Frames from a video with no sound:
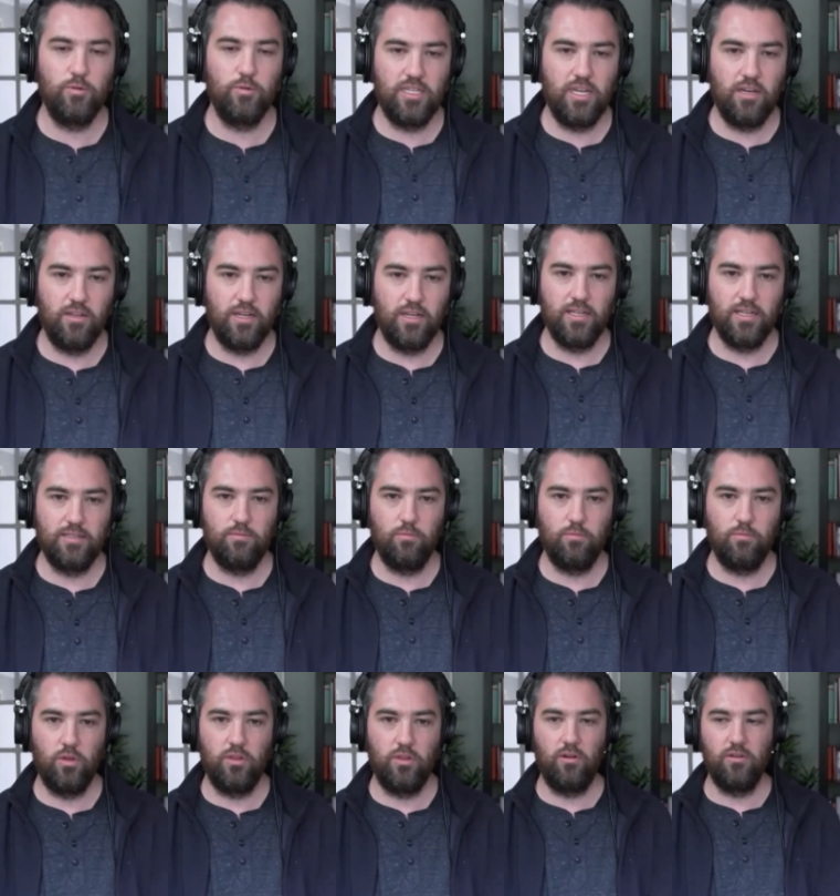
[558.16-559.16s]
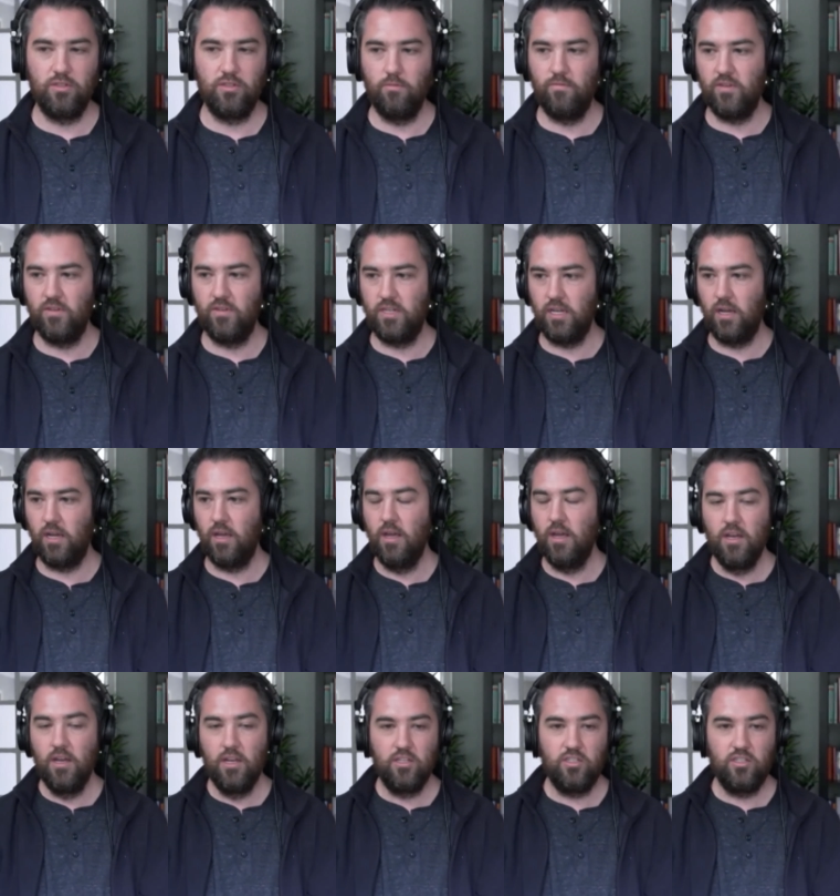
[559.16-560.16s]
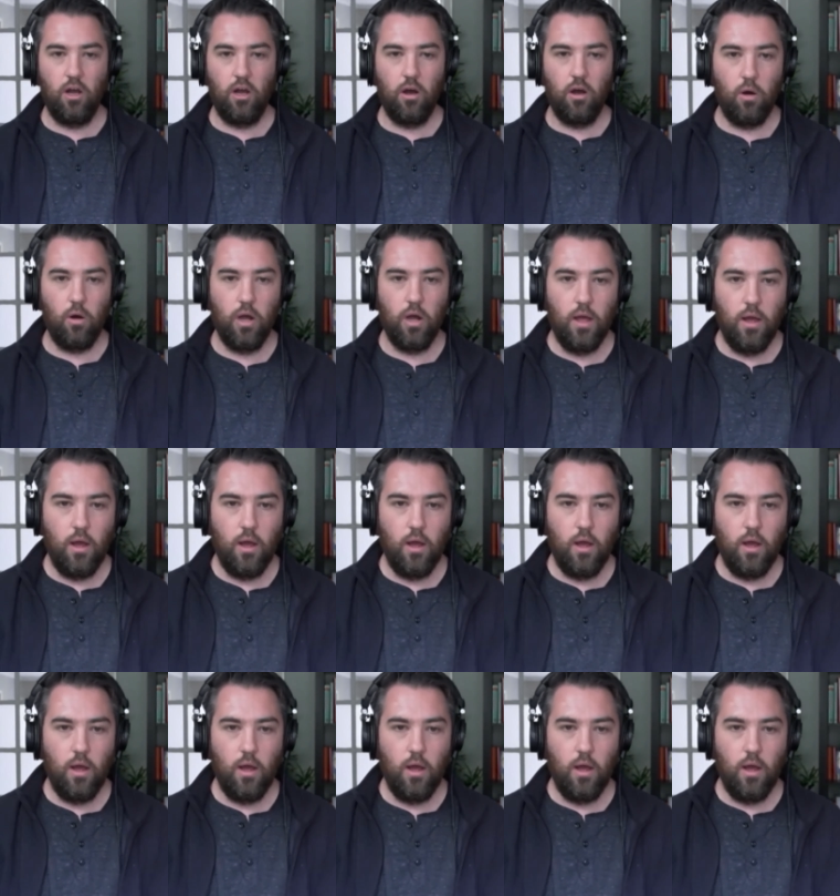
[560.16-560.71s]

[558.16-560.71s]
killing us with our Zoom fatigue. So